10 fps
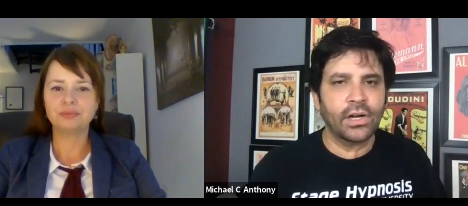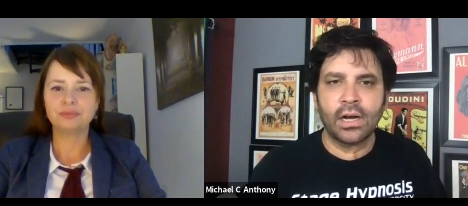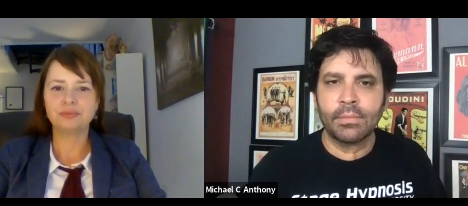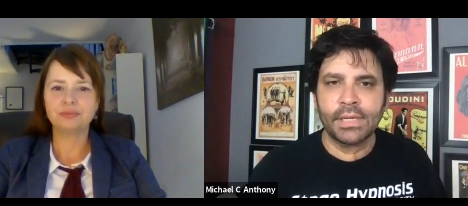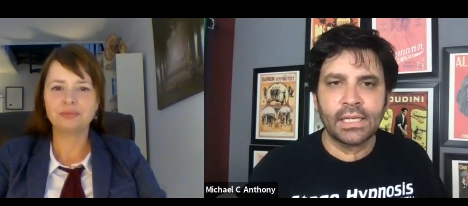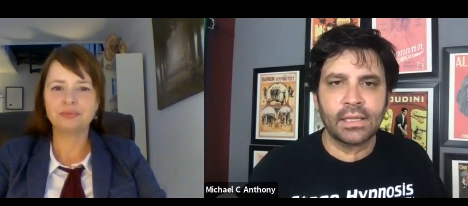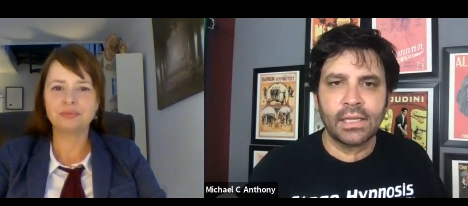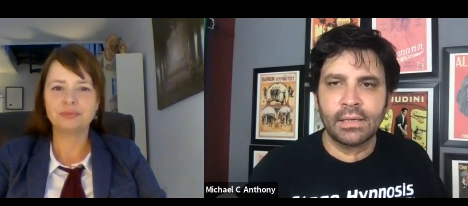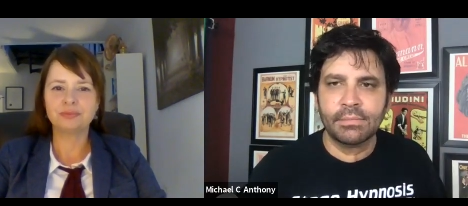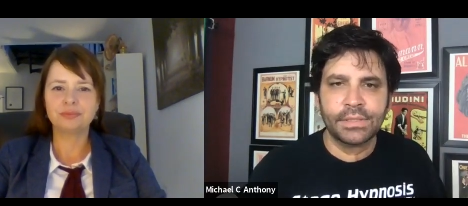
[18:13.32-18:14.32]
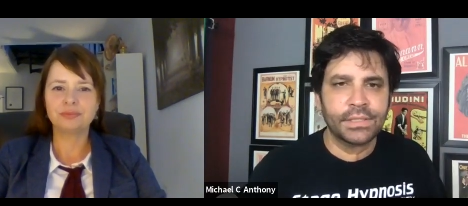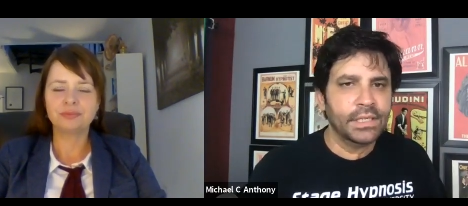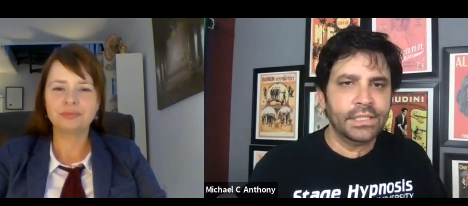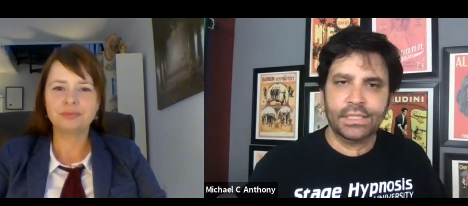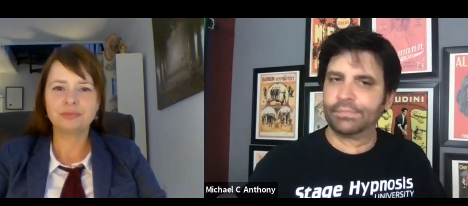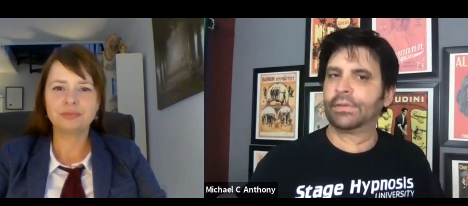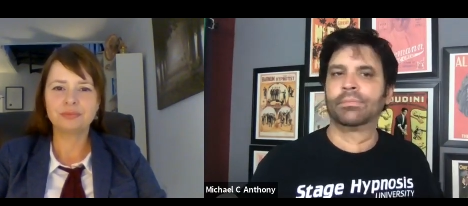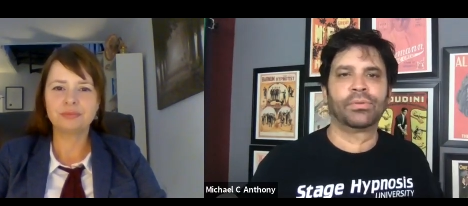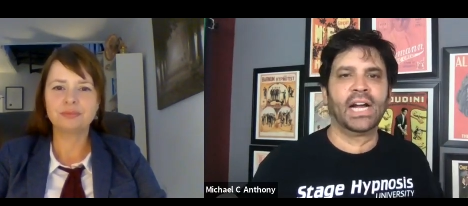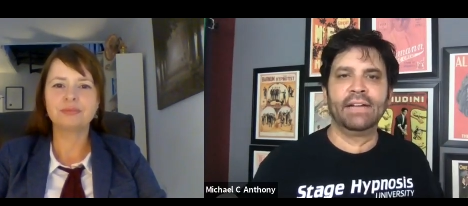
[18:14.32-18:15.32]
Speaker 1: uh, there's comedy clubs,
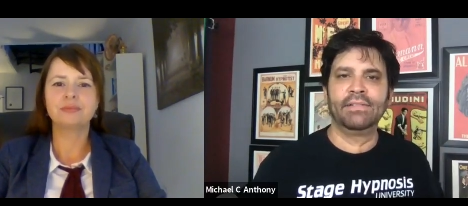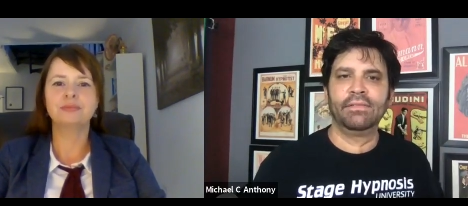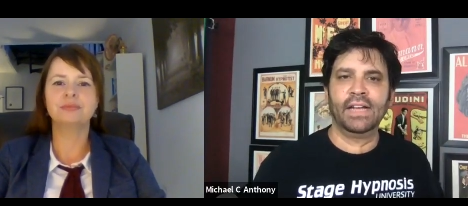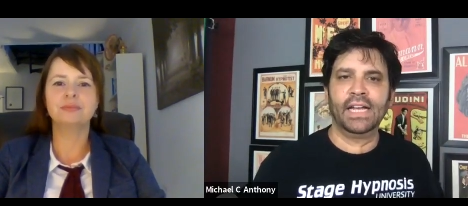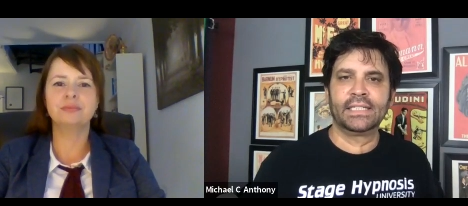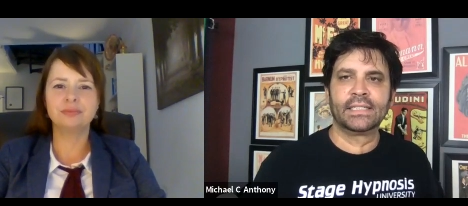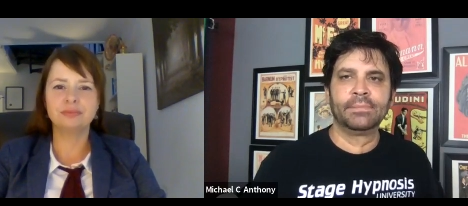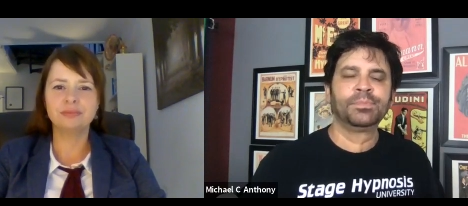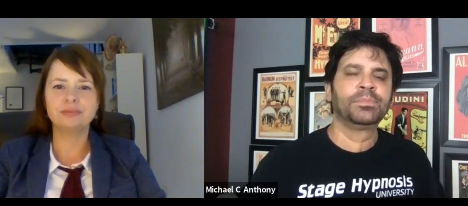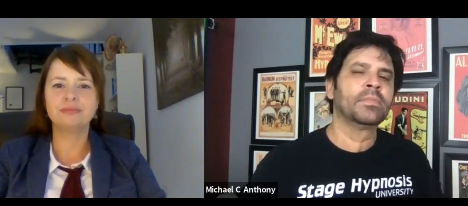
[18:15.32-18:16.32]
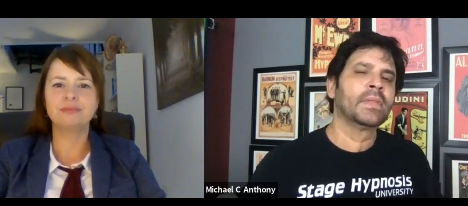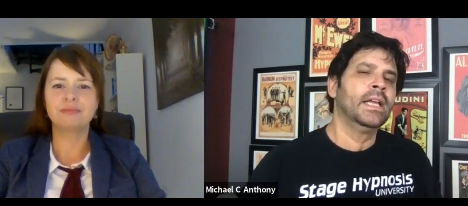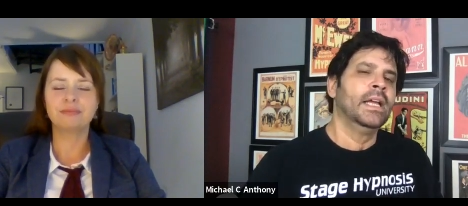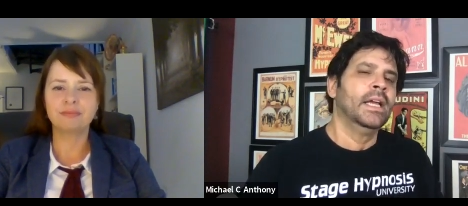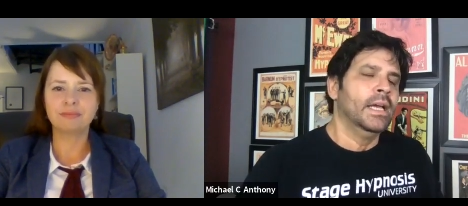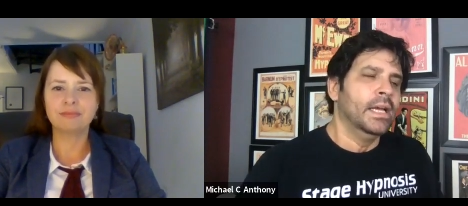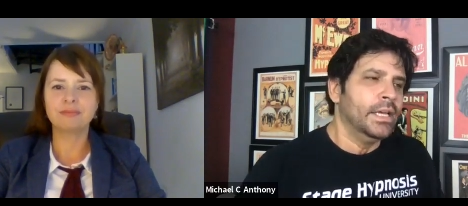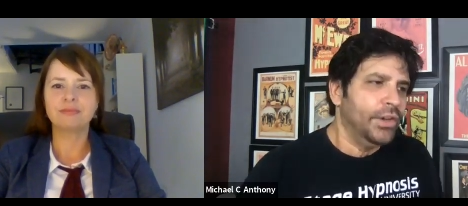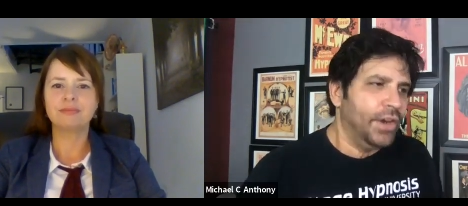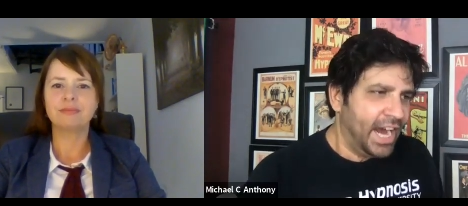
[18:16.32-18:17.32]
different mm. private events
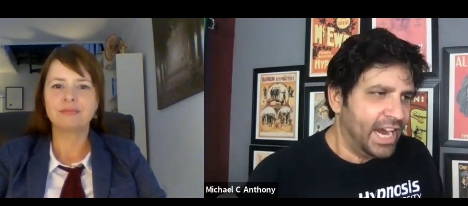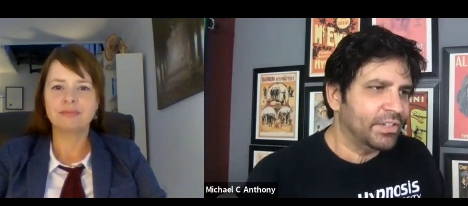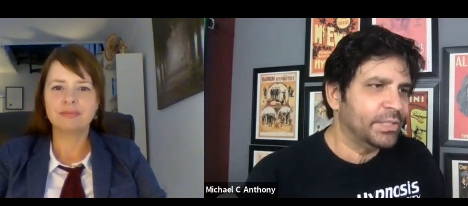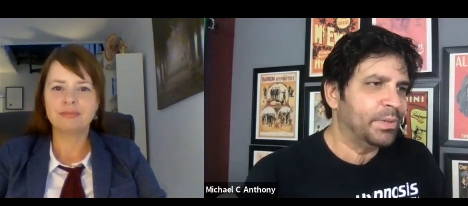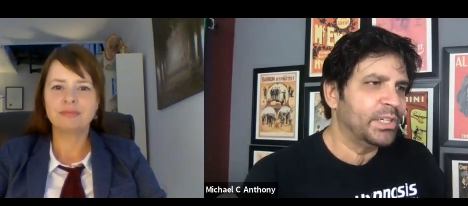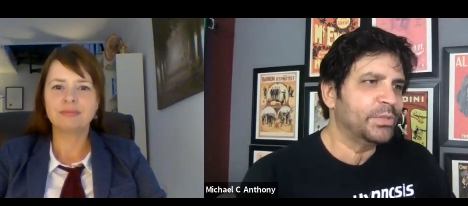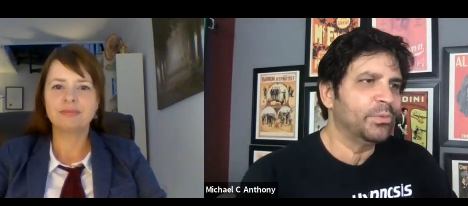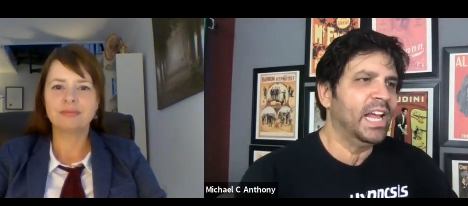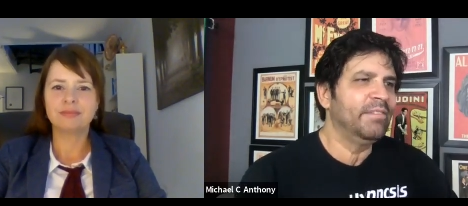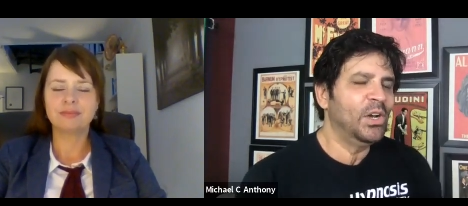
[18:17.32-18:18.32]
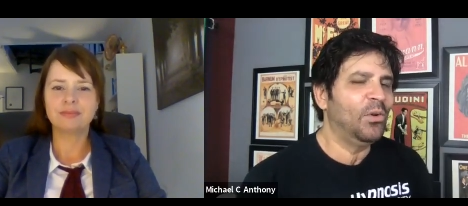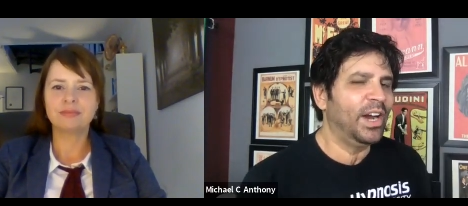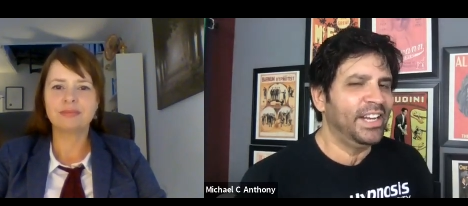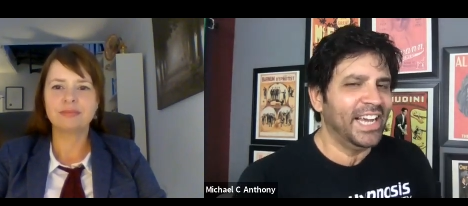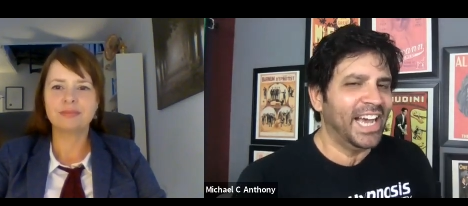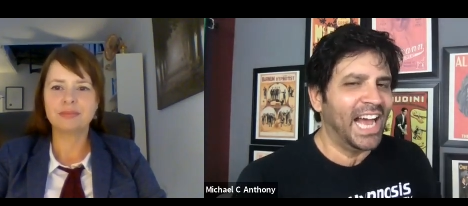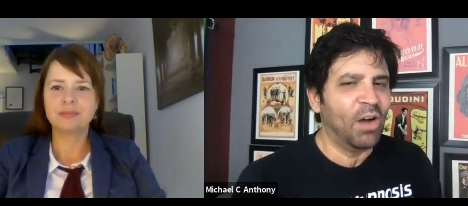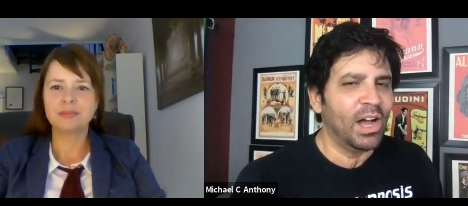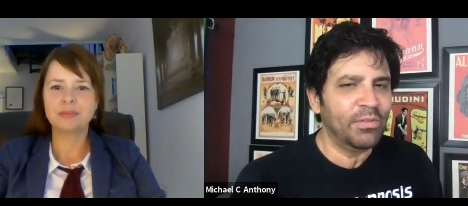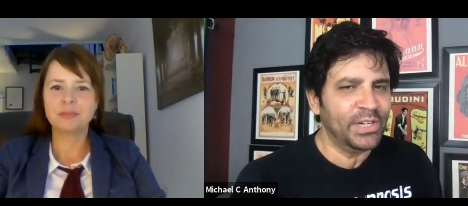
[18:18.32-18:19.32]
your average person would have no idea
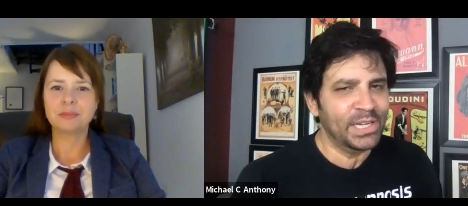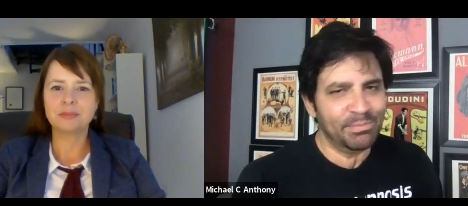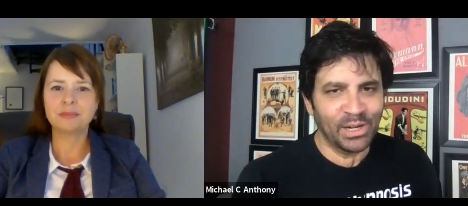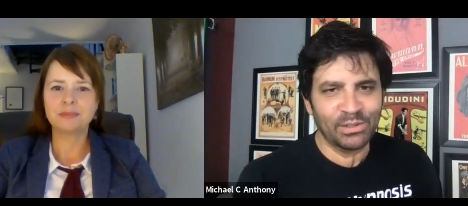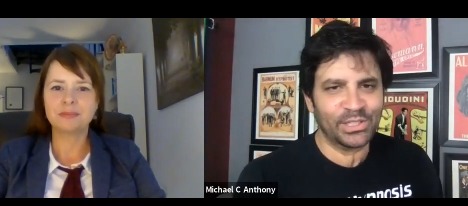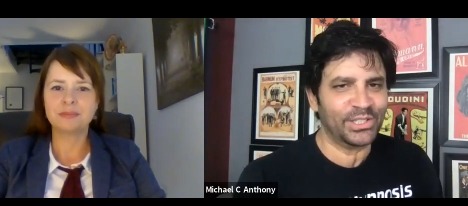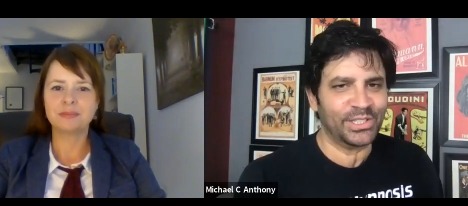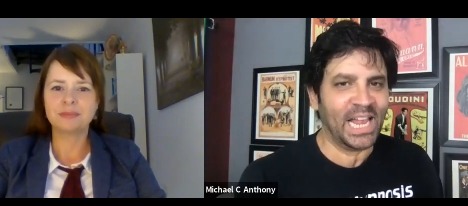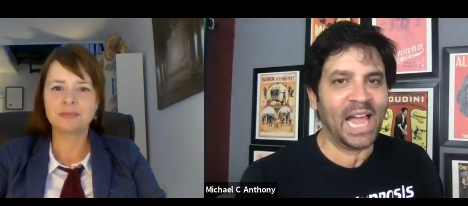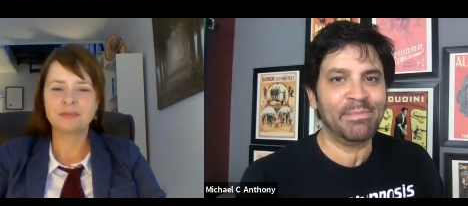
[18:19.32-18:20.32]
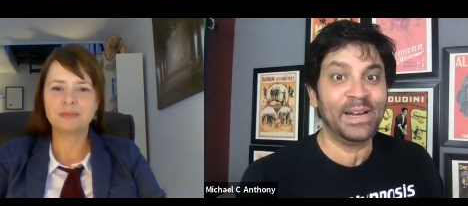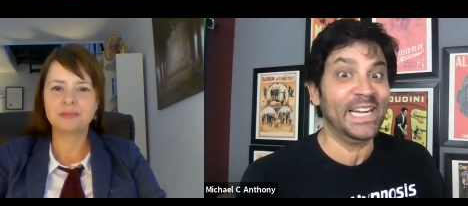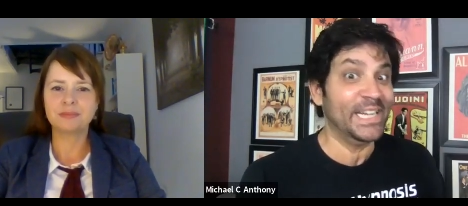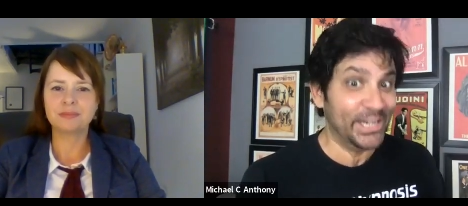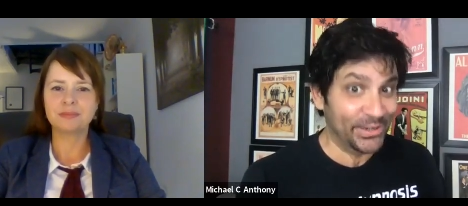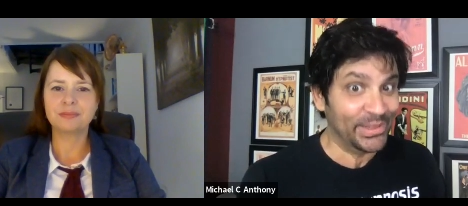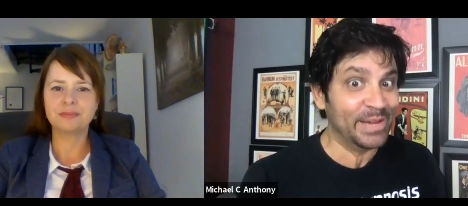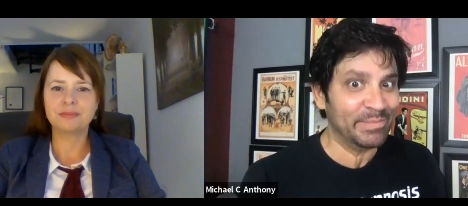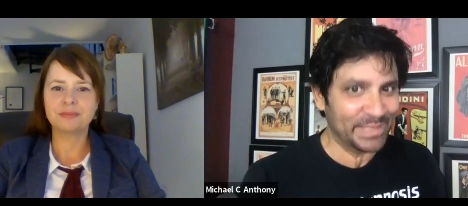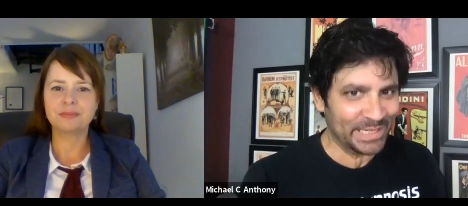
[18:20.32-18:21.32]
how often hypnosis is happening
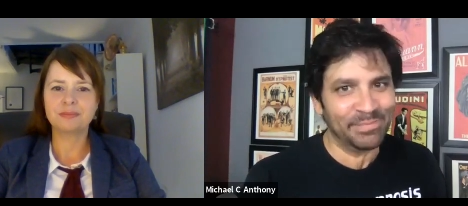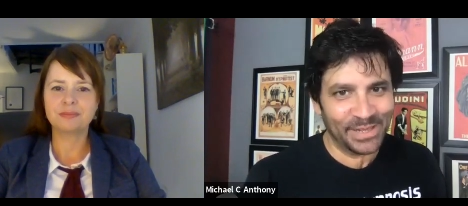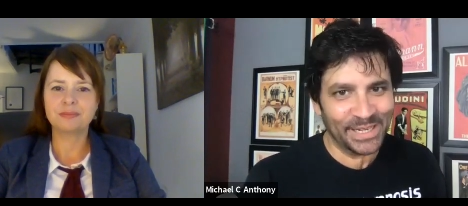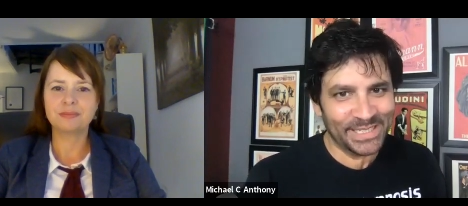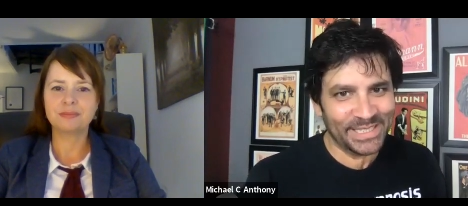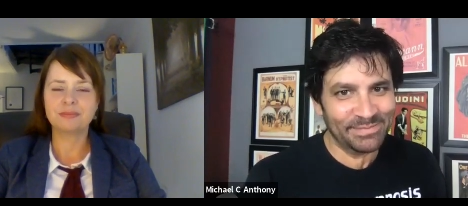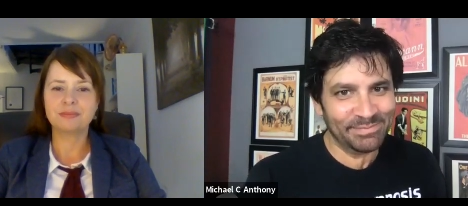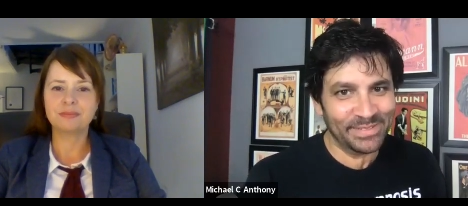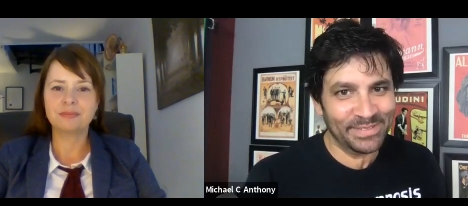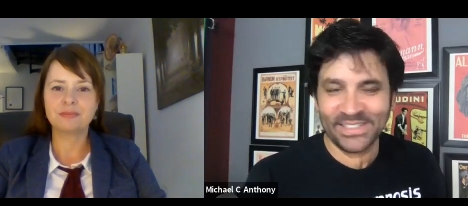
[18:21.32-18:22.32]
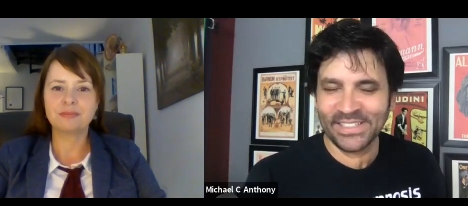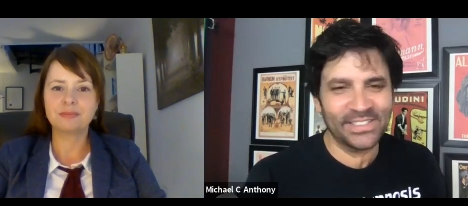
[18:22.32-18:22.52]
near them someplace.